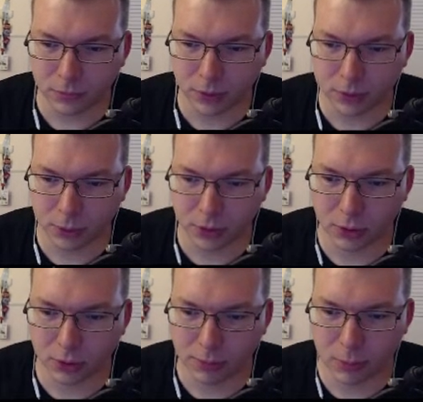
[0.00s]
So we're going to go
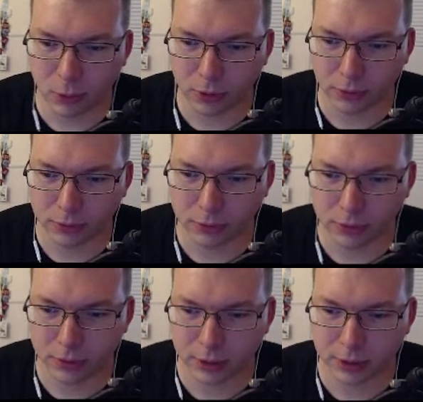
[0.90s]
a little bit more
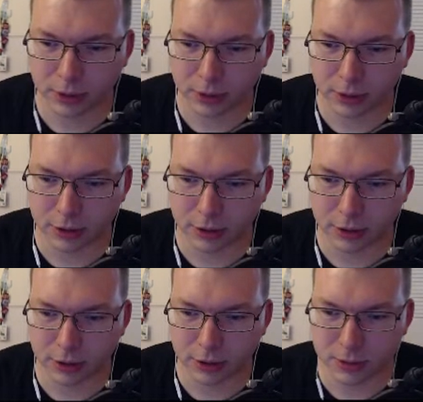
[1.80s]
to get to this maneuver,
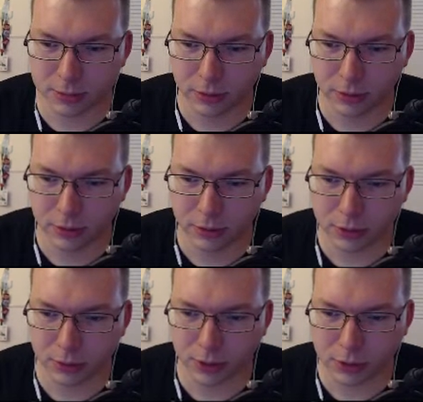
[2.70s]

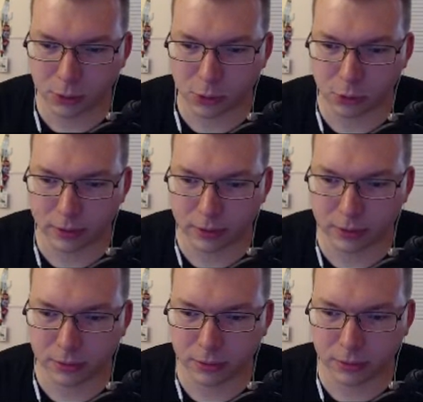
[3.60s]
so we can get to our orbit.
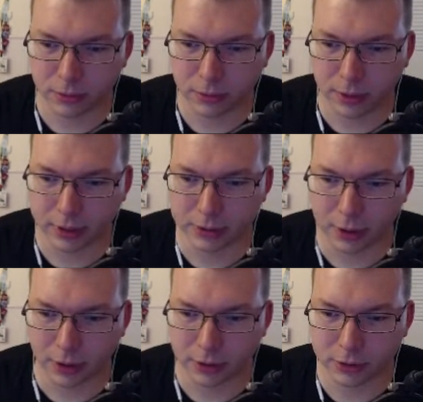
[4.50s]
And it's
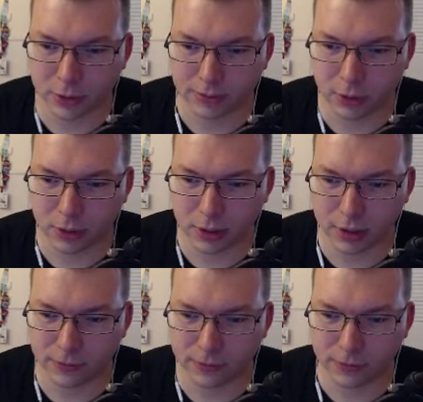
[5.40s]
dark, so I have no idea
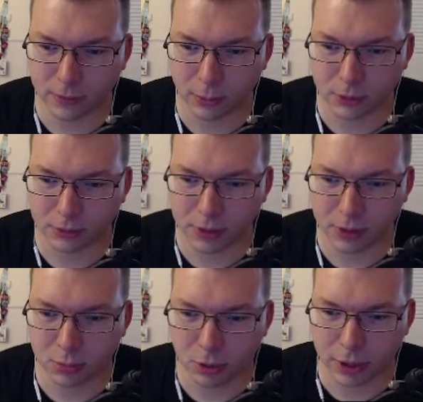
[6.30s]
if I'm about to run into
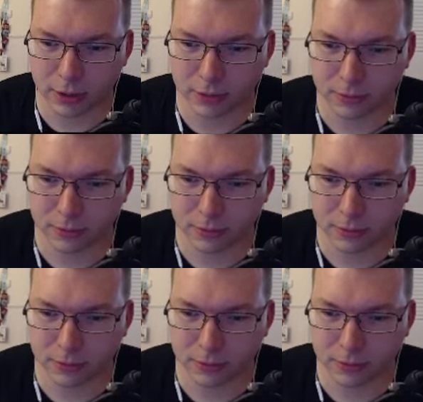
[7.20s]
the planet.